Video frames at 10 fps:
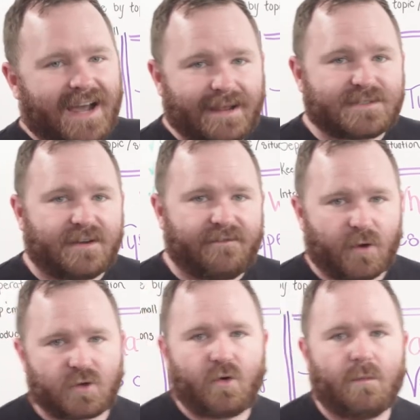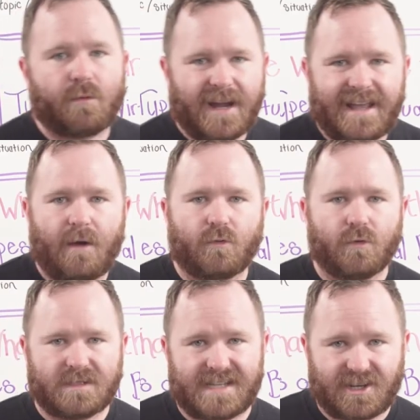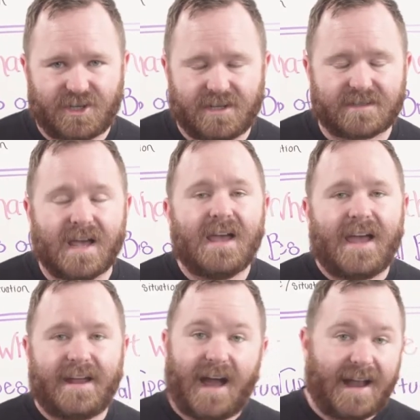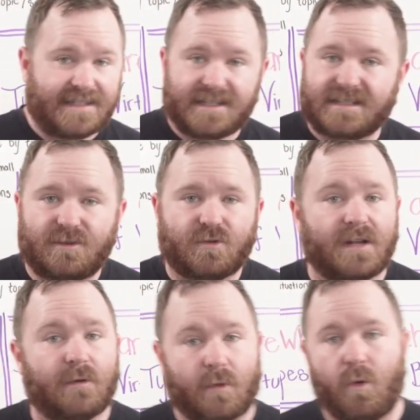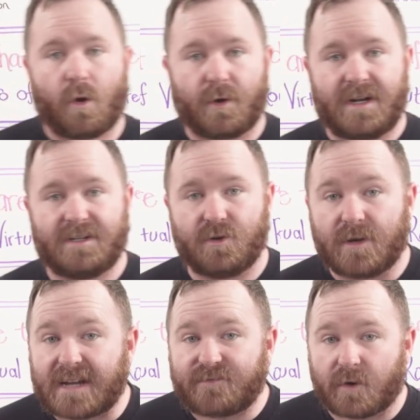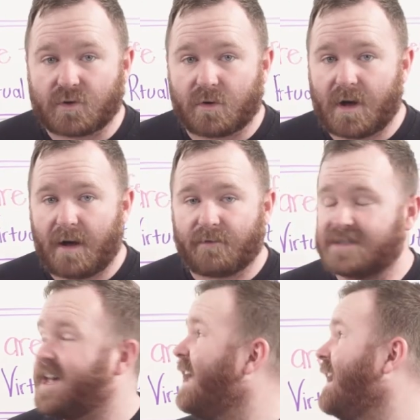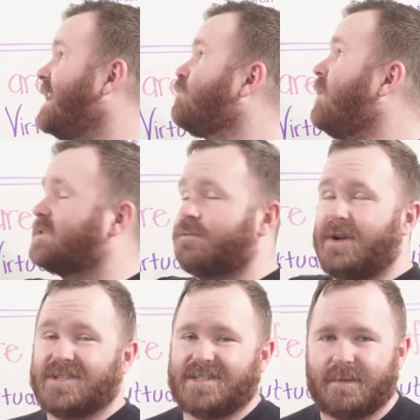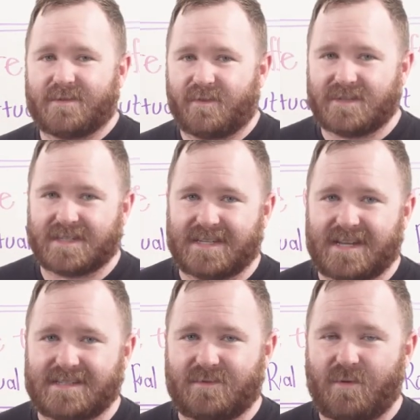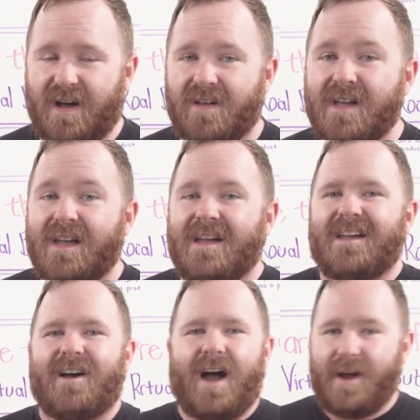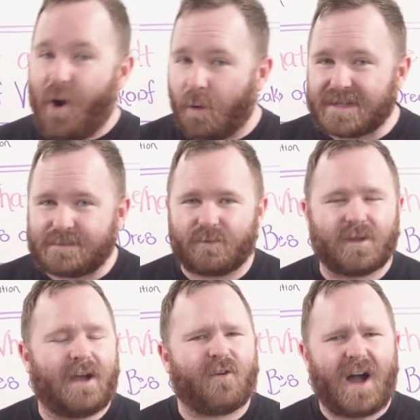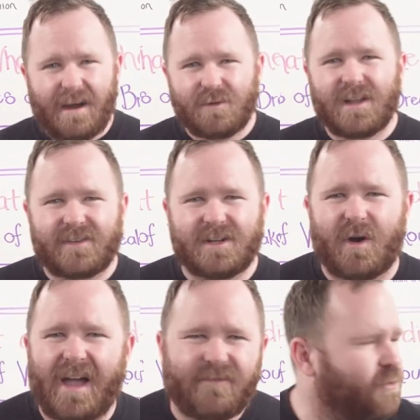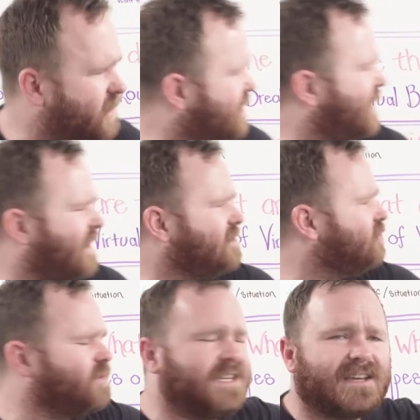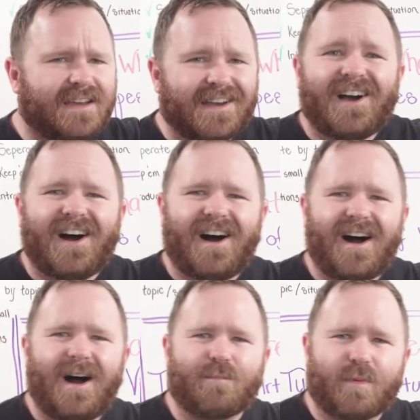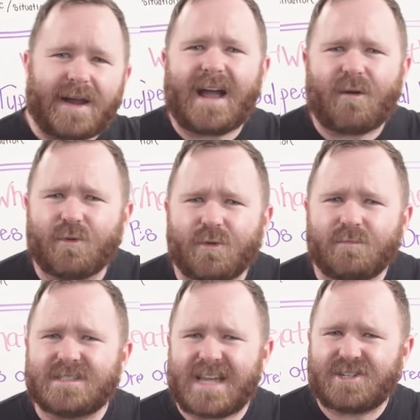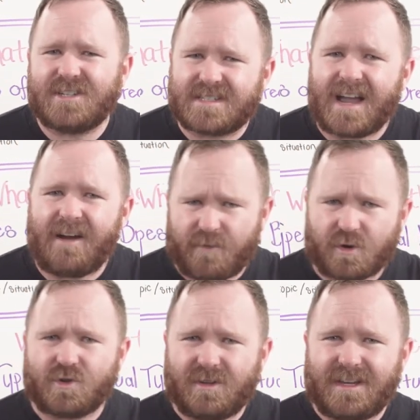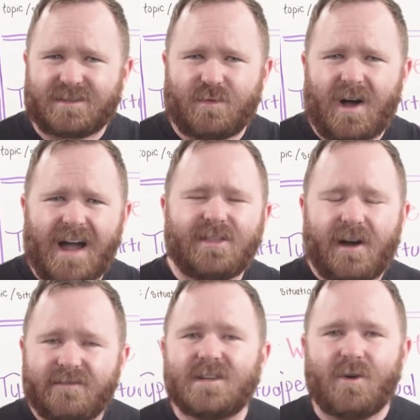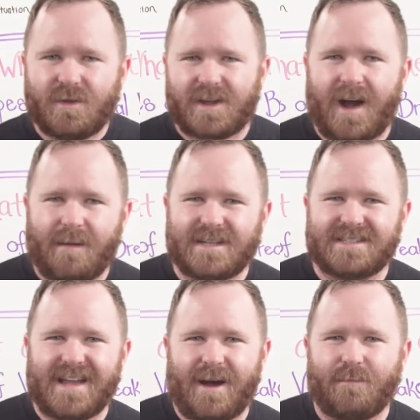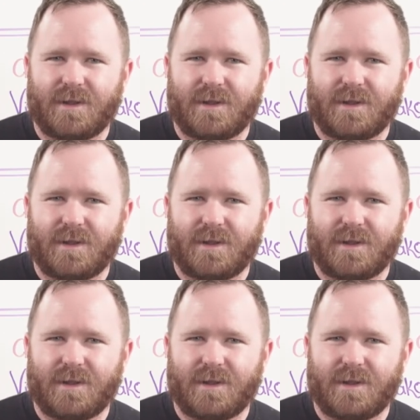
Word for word: types of virtual breakout room sessions and ideas that you can incorporate into your next virtual conference, as well as a bunch of tips for success as well. I hope this has been really helpful. I would love to know, have you done a unique um, breakout room session style virtually as well? I'd love to know in the comments down